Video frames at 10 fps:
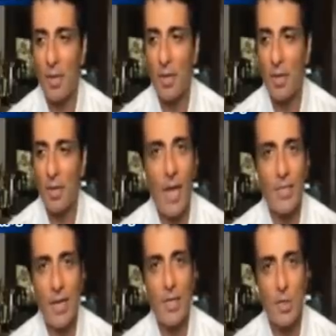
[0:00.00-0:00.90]

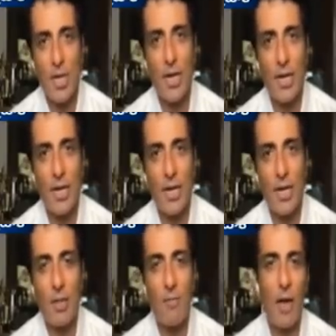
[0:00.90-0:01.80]
caste, any state. So I
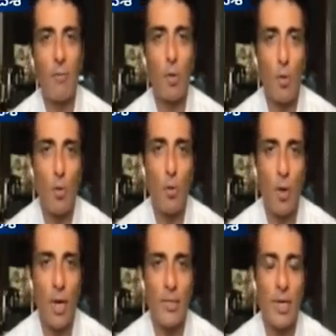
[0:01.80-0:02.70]
think we have to
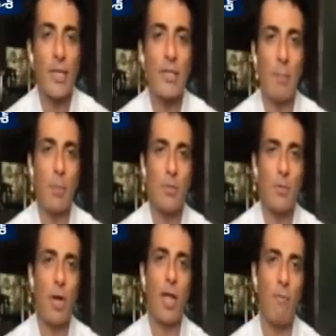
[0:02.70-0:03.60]
do and set
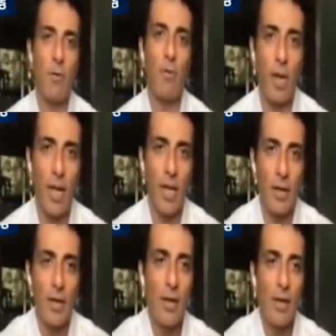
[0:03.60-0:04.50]
examples for everyone.
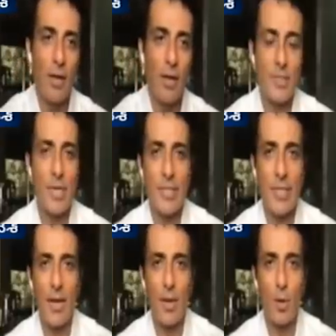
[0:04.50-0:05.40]
Like Sir
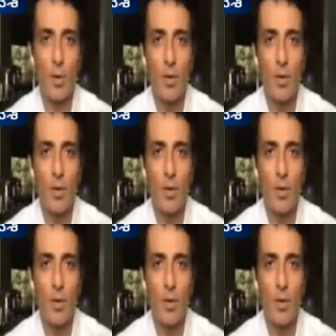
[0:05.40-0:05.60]
said,